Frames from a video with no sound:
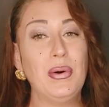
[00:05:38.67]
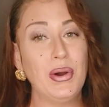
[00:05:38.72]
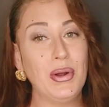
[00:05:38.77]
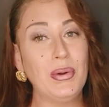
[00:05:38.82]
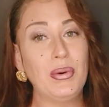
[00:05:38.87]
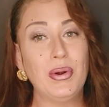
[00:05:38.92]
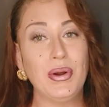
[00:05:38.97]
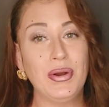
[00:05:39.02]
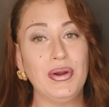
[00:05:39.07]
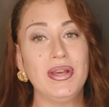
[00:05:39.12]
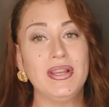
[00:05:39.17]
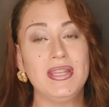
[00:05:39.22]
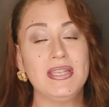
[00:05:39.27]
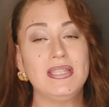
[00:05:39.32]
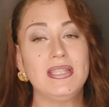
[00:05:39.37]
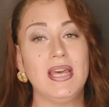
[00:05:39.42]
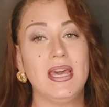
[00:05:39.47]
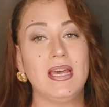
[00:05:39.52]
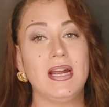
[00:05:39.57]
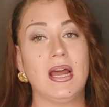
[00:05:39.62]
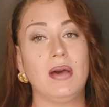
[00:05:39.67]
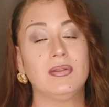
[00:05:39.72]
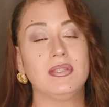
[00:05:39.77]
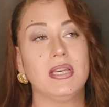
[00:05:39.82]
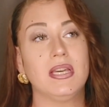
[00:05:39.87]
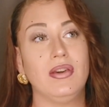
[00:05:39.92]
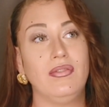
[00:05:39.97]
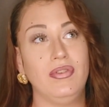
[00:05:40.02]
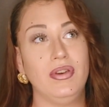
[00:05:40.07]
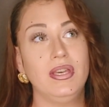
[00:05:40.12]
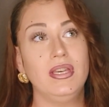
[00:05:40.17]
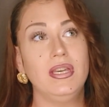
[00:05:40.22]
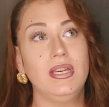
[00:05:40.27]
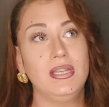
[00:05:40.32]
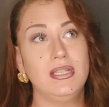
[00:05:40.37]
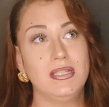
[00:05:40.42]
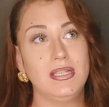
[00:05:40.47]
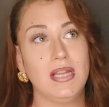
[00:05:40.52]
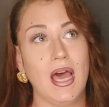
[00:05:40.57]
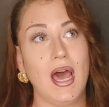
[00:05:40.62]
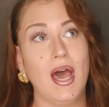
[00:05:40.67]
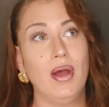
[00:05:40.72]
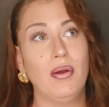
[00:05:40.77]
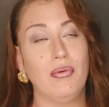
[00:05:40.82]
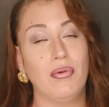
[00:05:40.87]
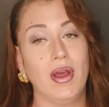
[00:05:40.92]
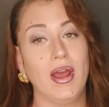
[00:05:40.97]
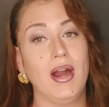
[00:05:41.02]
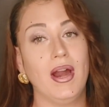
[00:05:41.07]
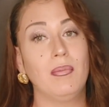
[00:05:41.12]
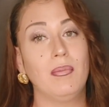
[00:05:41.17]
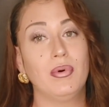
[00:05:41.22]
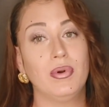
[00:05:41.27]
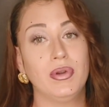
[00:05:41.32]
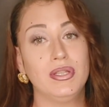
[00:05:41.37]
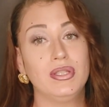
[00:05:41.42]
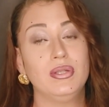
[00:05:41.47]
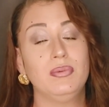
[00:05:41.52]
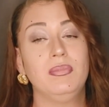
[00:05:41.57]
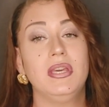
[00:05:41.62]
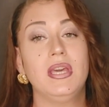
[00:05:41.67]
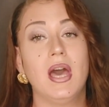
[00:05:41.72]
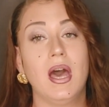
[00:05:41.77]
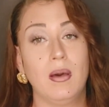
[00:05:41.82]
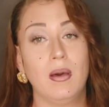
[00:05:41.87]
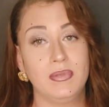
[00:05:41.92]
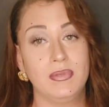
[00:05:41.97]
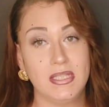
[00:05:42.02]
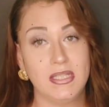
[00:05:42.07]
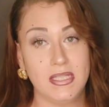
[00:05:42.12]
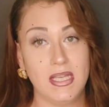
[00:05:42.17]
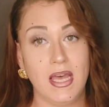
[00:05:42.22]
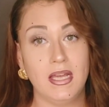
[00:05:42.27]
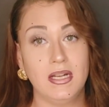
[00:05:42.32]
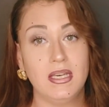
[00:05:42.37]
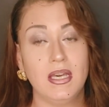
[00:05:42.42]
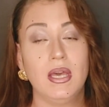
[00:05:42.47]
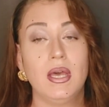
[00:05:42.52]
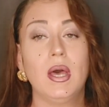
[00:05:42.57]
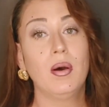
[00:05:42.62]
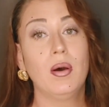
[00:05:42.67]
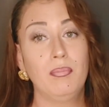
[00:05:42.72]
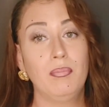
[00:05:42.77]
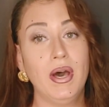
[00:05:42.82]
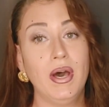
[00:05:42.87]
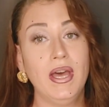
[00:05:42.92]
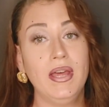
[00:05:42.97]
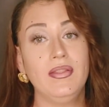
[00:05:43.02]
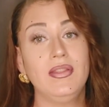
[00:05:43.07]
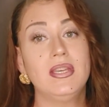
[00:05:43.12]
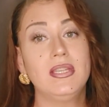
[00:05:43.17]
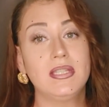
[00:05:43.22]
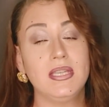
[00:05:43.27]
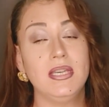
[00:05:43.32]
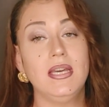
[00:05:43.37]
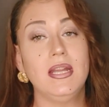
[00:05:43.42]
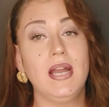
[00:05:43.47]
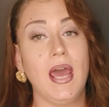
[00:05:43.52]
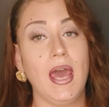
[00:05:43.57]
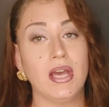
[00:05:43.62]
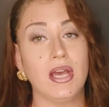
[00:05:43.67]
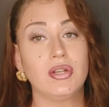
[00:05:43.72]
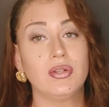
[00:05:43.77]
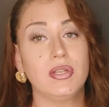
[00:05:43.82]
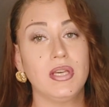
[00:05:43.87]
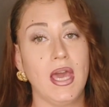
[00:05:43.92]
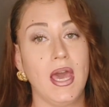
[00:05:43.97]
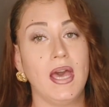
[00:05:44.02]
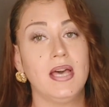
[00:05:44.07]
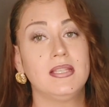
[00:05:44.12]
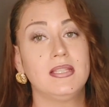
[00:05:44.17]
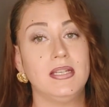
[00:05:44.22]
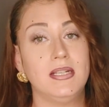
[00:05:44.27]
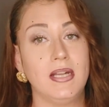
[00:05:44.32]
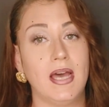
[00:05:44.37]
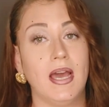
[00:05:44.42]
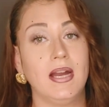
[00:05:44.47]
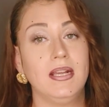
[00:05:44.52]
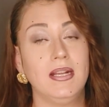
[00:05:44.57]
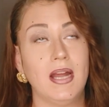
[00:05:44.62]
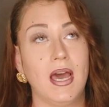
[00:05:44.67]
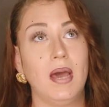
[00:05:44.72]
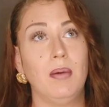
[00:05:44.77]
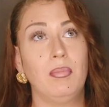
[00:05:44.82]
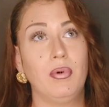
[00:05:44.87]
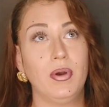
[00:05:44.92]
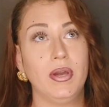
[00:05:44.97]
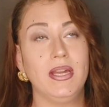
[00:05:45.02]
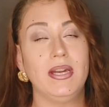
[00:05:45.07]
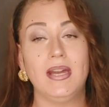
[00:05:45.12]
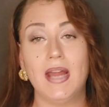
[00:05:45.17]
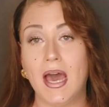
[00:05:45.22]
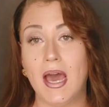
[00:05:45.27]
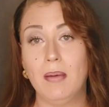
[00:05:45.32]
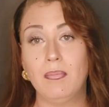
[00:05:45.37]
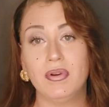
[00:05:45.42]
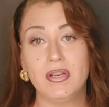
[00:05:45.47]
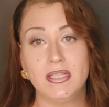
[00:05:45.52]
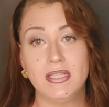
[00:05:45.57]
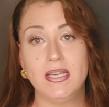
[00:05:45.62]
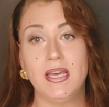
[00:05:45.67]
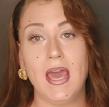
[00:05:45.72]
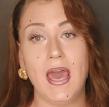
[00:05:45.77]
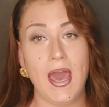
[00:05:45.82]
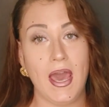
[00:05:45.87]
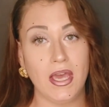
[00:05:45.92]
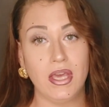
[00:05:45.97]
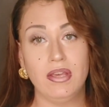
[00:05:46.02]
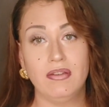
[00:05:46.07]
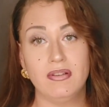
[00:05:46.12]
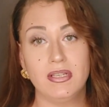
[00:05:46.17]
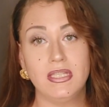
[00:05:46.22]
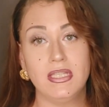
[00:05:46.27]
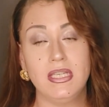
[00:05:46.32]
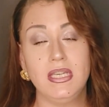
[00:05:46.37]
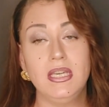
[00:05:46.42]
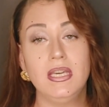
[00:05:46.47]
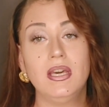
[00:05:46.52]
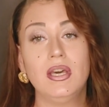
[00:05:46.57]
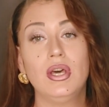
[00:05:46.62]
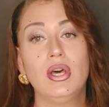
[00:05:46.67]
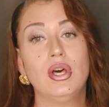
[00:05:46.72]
on ordering this thing and I was like, if it is not right, I'm going to be upset. But this kit actually has a 99.9% .9 accuracy,